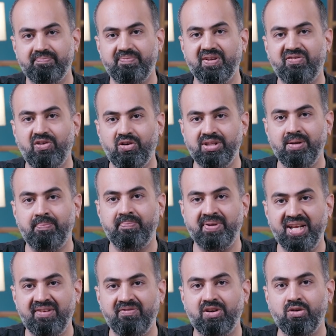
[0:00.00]
Before the
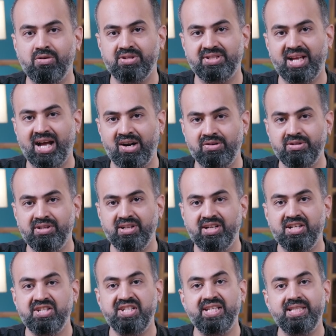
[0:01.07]
brief goes out,
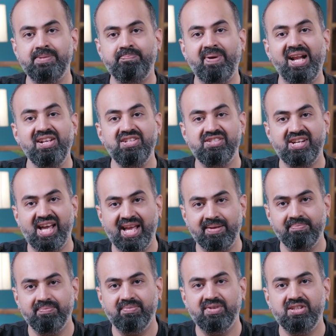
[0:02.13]
she spends
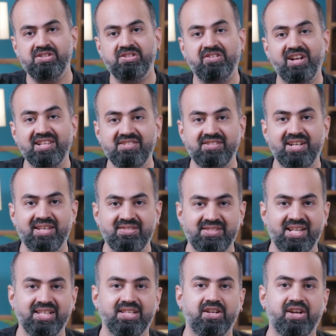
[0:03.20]
time stress
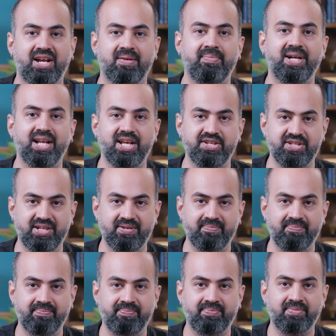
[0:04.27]
testing the recommendation.
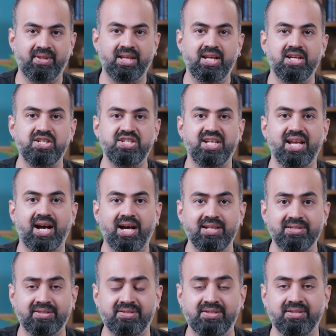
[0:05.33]
She
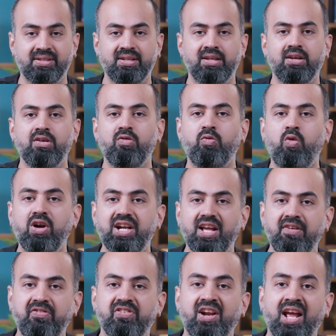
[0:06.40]
asks, what
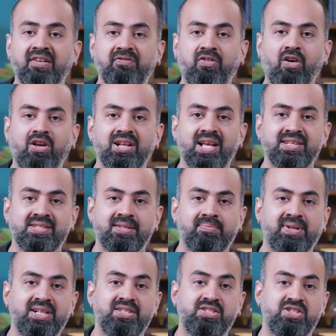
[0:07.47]
if rainfall
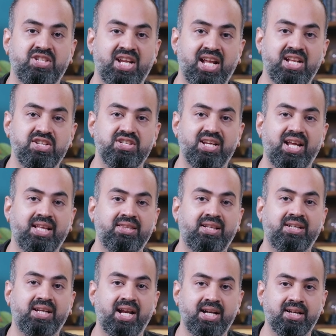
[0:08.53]
estimates change in the
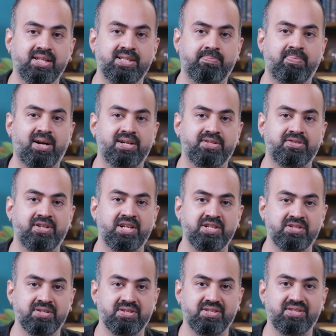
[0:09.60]
data sparse
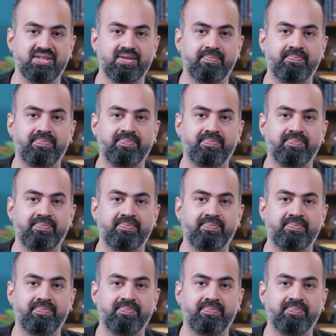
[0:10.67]
regions?